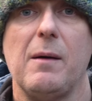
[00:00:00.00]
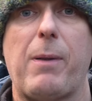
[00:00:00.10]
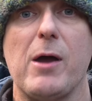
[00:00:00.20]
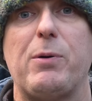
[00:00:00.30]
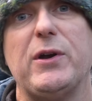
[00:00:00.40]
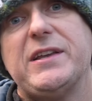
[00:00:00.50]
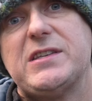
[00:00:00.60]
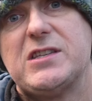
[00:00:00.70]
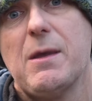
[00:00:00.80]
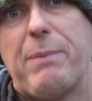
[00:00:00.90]
By putting it
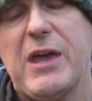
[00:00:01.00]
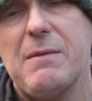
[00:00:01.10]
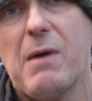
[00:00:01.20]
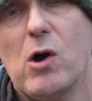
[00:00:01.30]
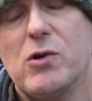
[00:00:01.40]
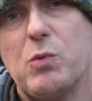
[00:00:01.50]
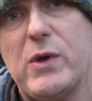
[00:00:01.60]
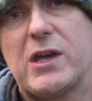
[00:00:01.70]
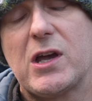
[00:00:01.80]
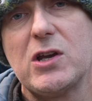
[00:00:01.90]
into the P mode,
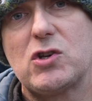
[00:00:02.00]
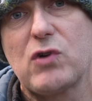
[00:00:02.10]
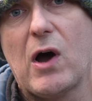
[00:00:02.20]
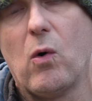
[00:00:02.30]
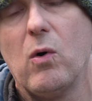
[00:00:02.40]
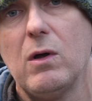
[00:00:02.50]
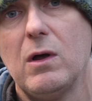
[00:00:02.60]
we can control